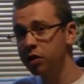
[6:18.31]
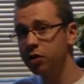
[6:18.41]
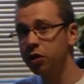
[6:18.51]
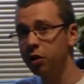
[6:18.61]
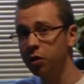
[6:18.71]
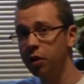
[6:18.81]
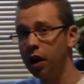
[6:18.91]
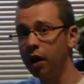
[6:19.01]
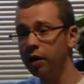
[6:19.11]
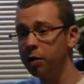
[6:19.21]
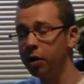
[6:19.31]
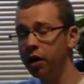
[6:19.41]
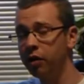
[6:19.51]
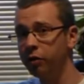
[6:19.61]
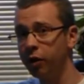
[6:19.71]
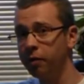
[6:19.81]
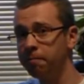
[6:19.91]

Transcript: so keep an eye out for it.